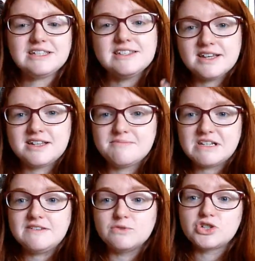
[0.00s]
This is set in
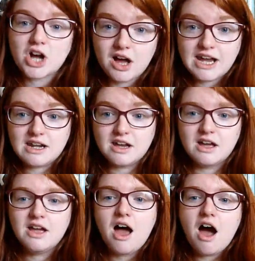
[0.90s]
medieval
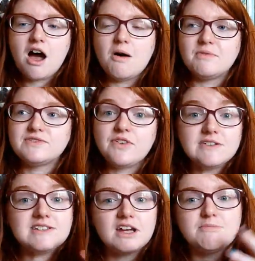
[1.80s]
China. As
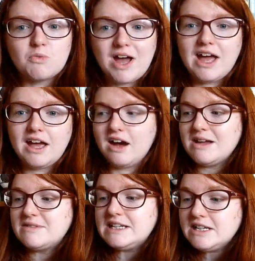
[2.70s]
far as I'm aware,
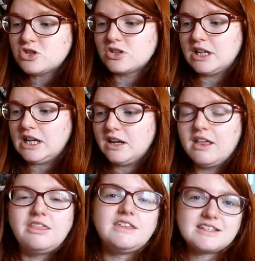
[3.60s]
I'm literally
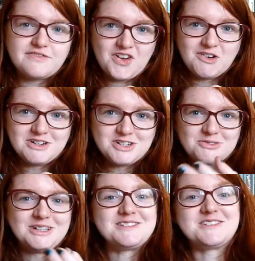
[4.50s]
this far
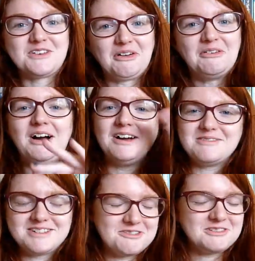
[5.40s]
into it, so
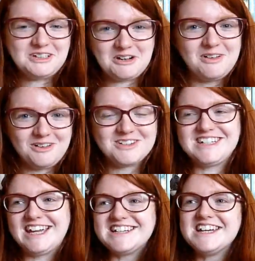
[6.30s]
I don't really know a lot
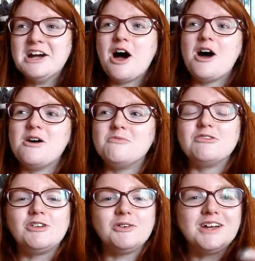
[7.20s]
yet.
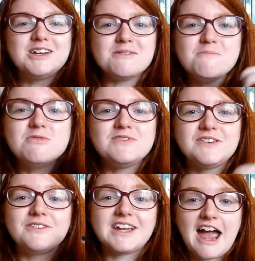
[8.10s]
We're following a number of
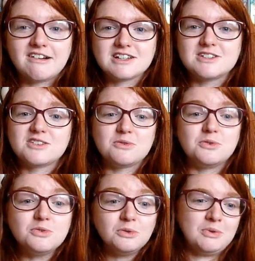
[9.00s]
different characters who are
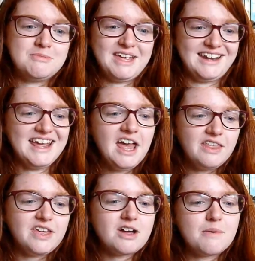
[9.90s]
all women.
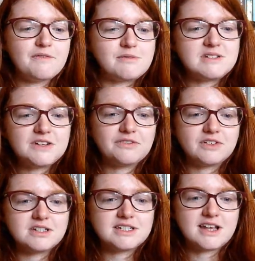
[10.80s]
They come from
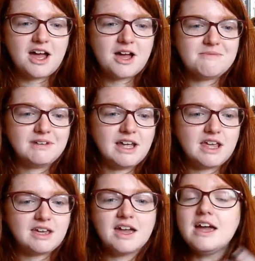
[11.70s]
different
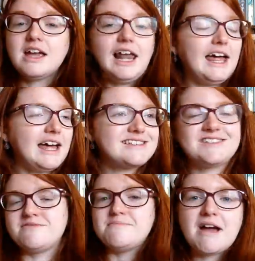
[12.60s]
class,
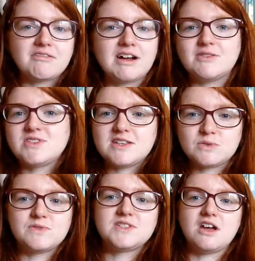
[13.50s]
different backgrounds, that
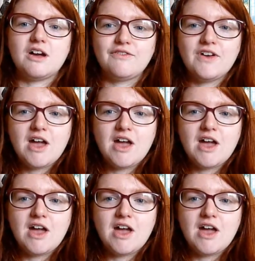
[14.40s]
sort of stuff.